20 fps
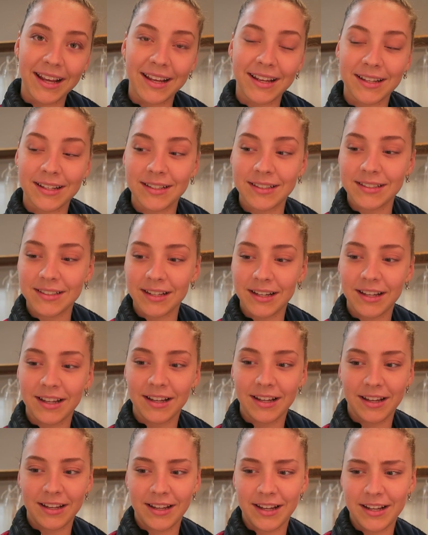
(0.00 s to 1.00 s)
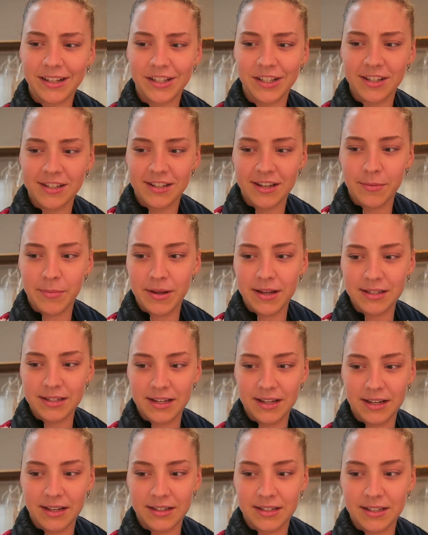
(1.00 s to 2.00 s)
and it's just
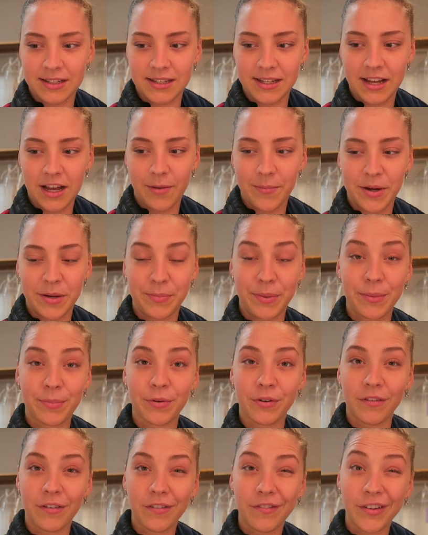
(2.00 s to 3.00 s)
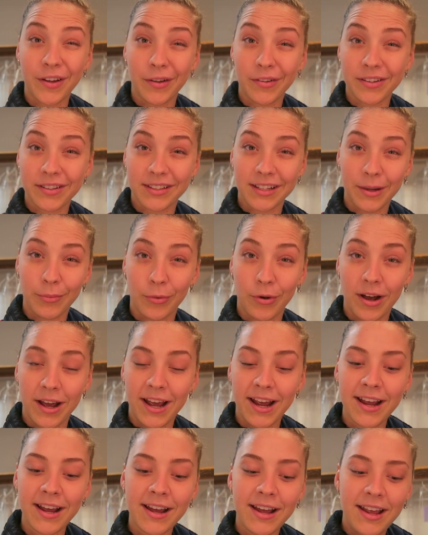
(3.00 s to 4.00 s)
amazing to see how many people feel the same
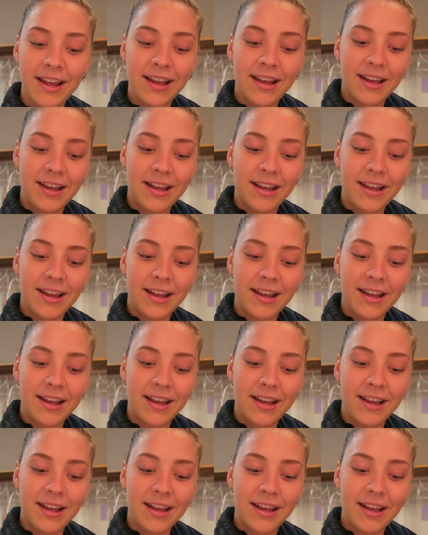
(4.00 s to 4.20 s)
way.